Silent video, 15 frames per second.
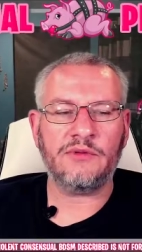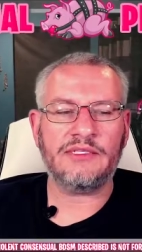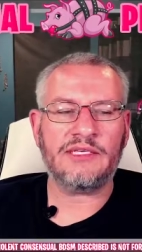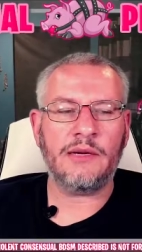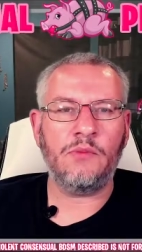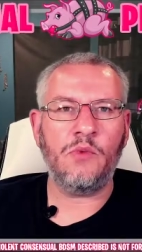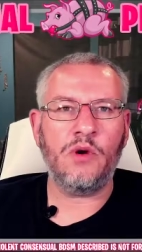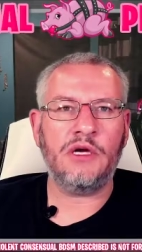
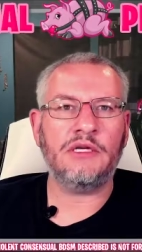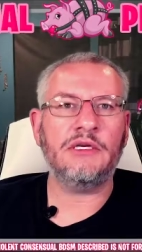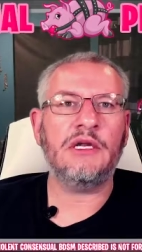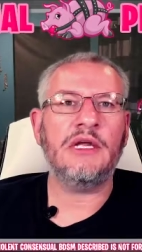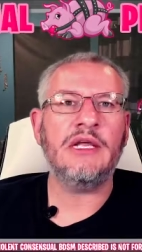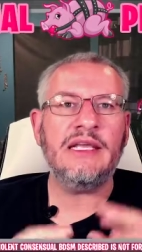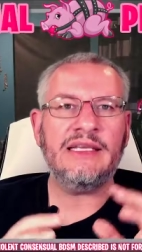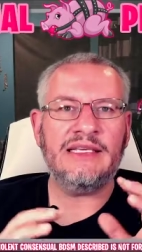someone,
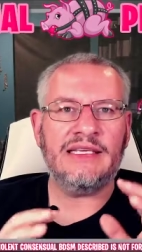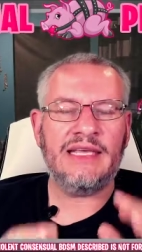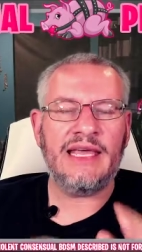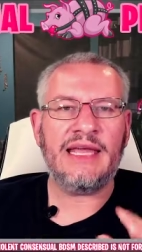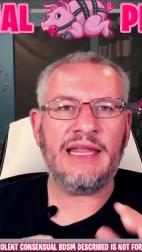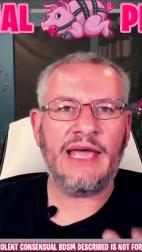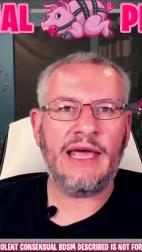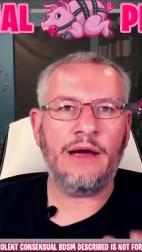
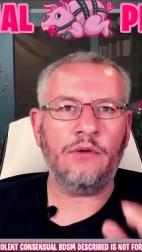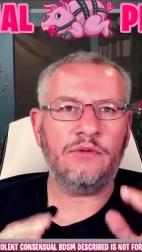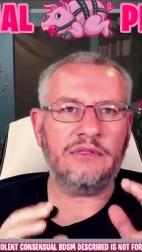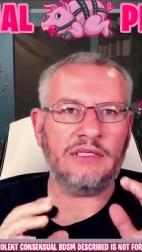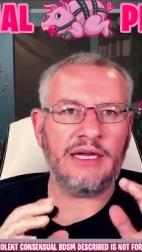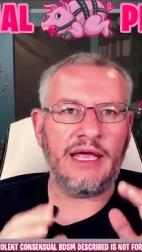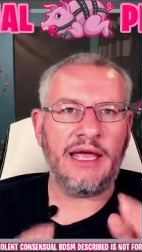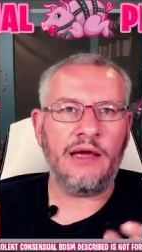get out
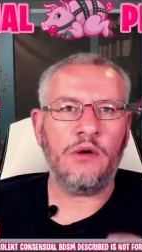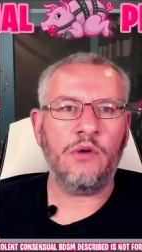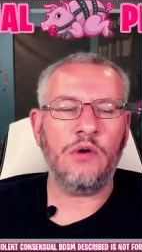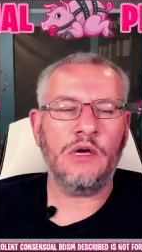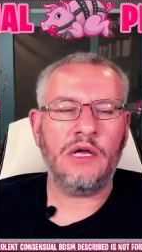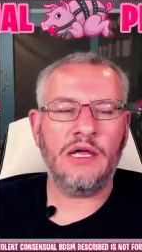now.